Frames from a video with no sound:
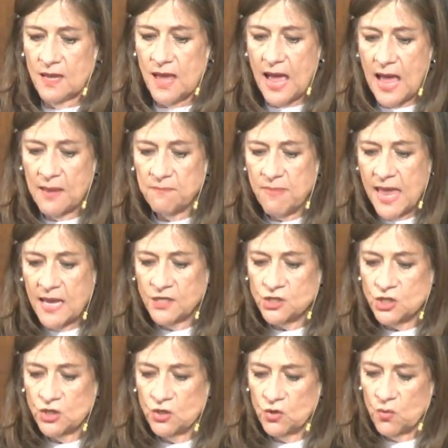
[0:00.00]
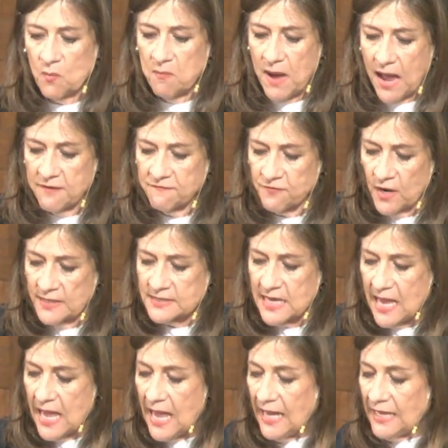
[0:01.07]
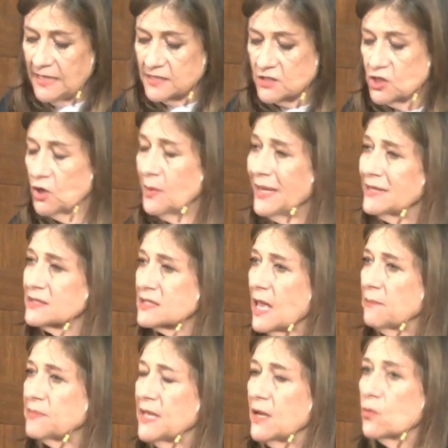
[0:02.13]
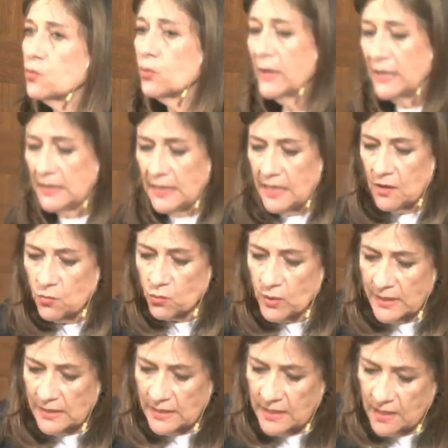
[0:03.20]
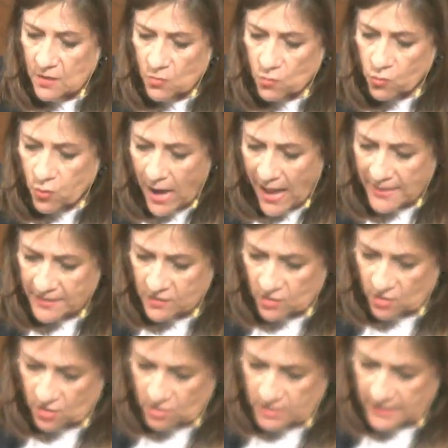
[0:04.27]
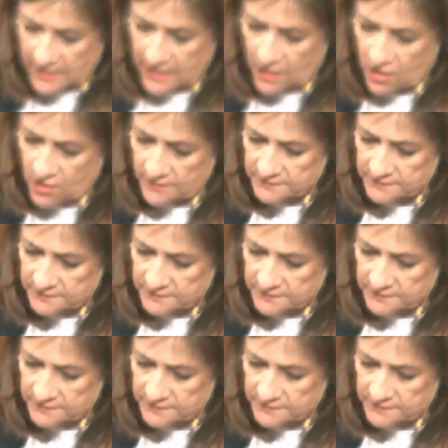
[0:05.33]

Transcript: I made you my friends. He's doing something really, really radical here.